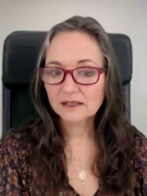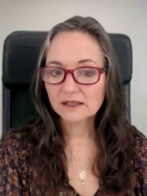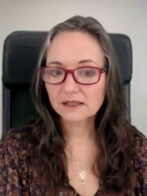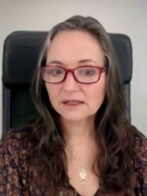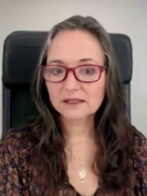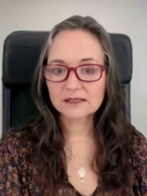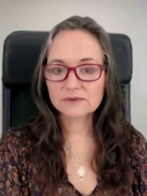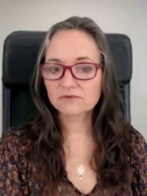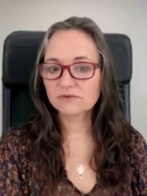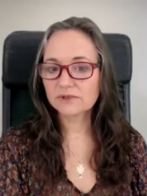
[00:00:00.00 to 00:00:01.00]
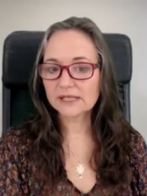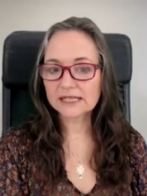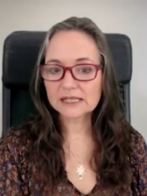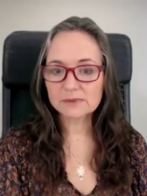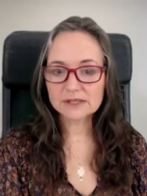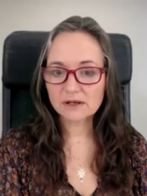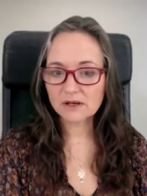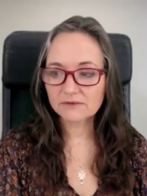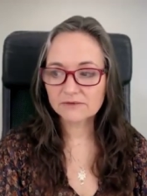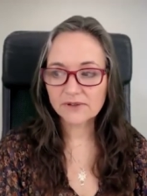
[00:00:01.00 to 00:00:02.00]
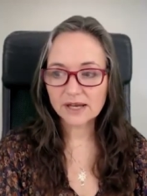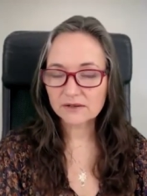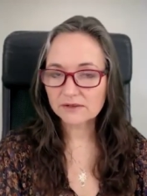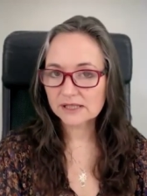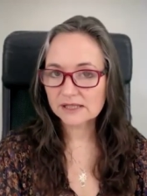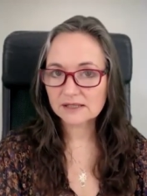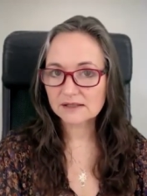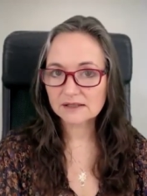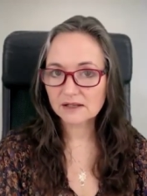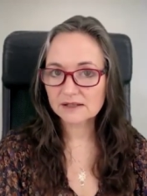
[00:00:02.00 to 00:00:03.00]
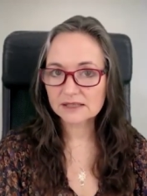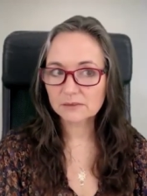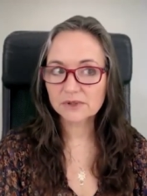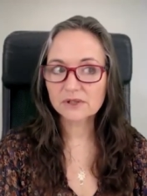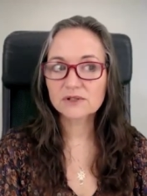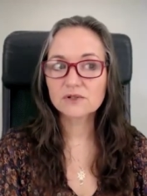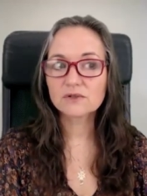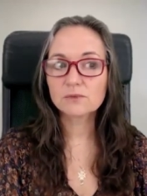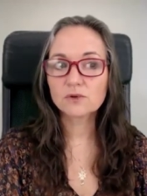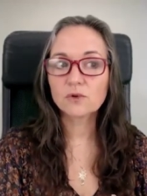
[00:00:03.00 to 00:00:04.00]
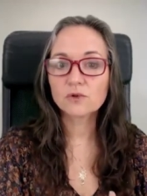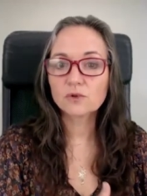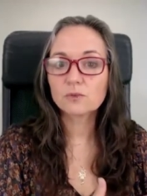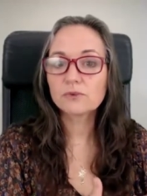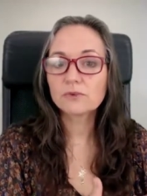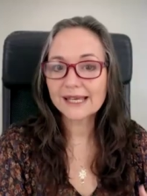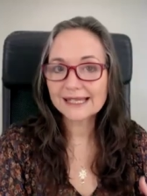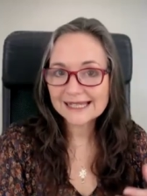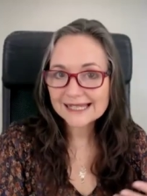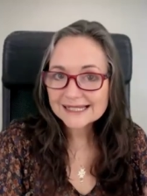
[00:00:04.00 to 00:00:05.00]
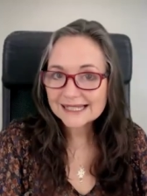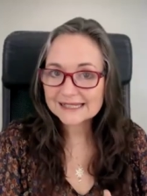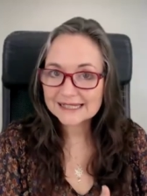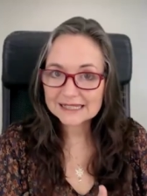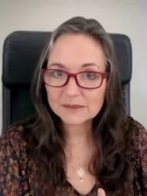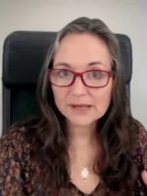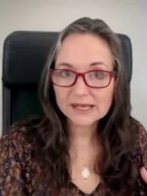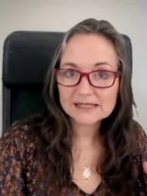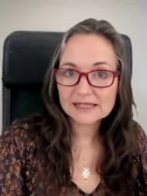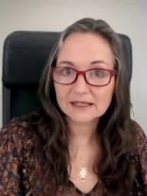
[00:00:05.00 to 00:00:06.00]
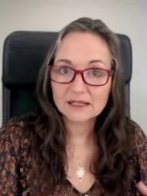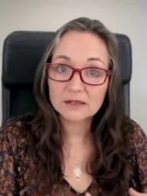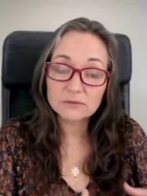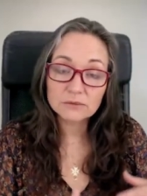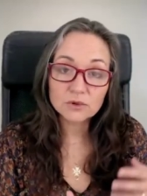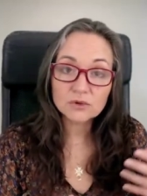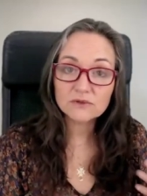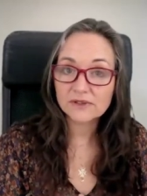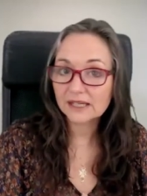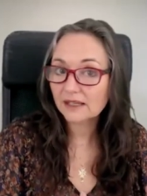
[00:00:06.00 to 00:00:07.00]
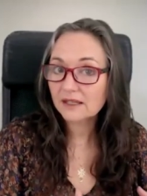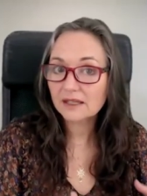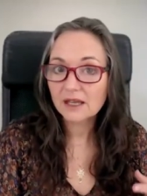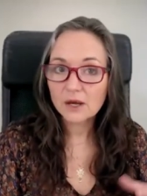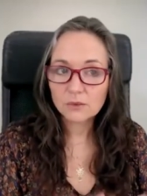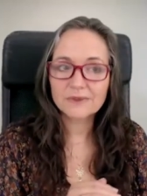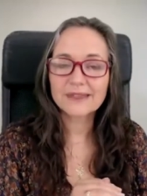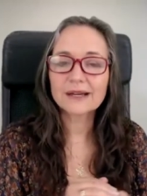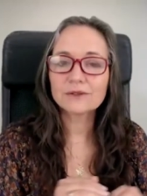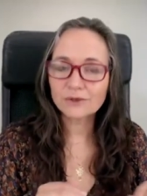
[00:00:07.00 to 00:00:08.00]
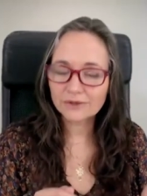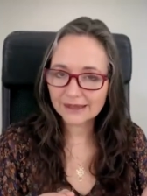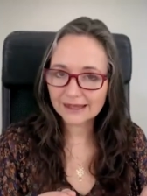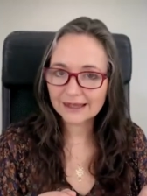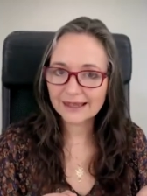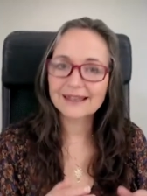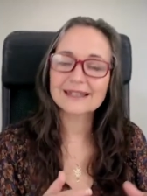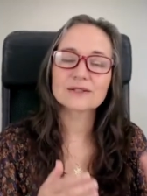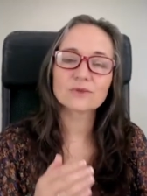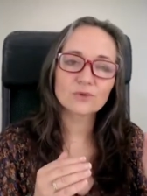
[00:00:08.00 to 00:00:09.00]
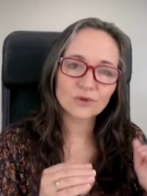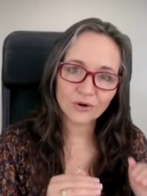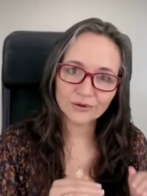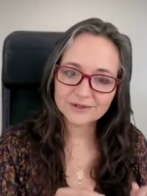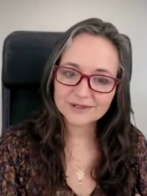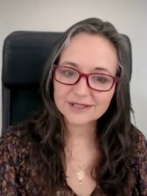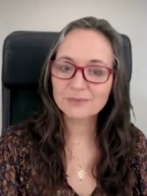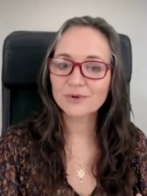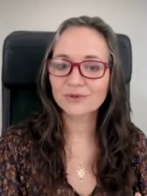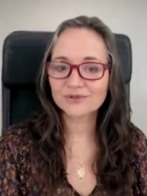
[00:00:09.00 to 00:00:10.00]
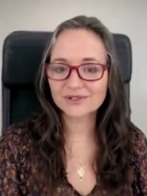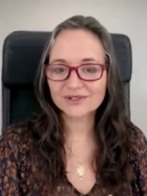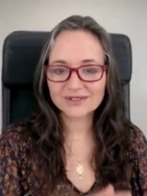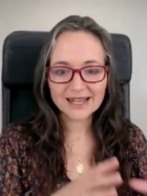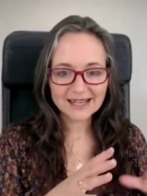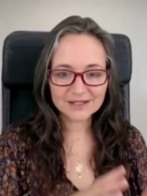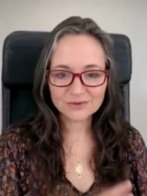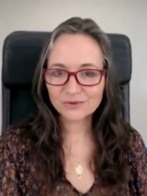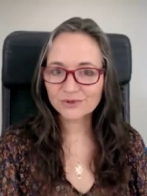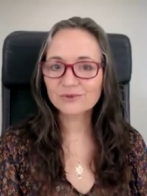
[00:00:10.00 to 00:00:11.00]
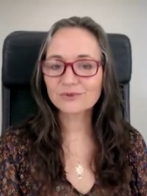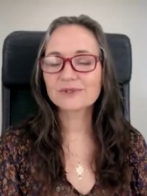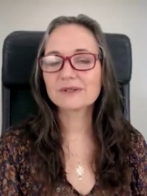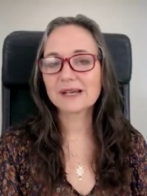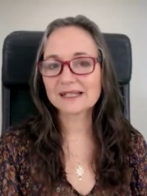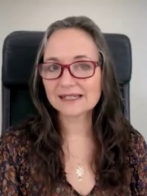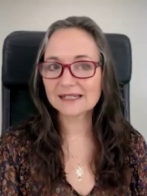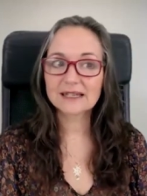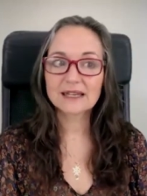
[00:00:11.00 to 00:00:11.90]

and it's really bizarre, very disconcerting because your brain is anticipating and moving without you thinking. It's all gone subconscious. It's all gone automatic,